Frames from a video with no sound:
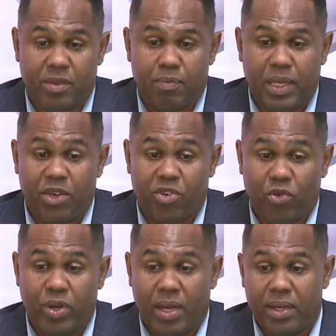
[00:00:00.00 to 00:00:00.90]
making sure
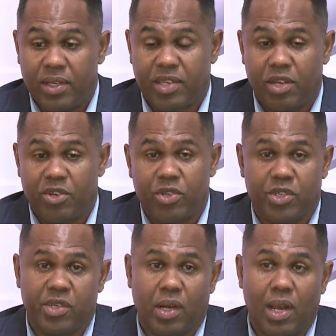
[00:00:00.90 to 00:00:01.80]
that the schedule
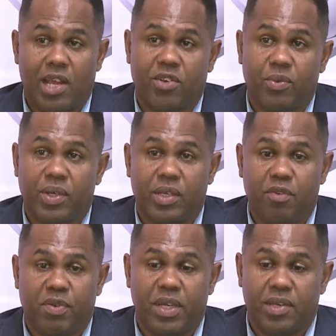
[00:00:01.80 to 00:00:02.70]
doesn't clash with
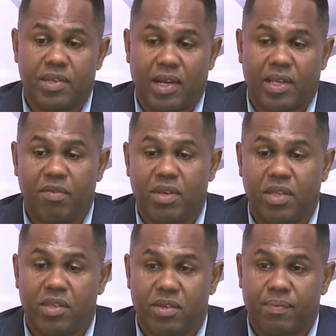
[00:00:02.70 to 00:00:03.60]
events,
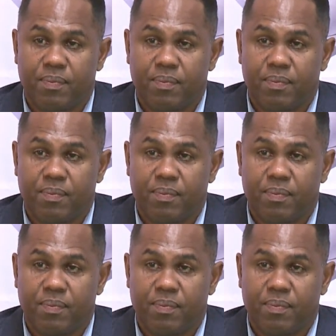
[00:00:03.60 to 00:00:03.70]
activities.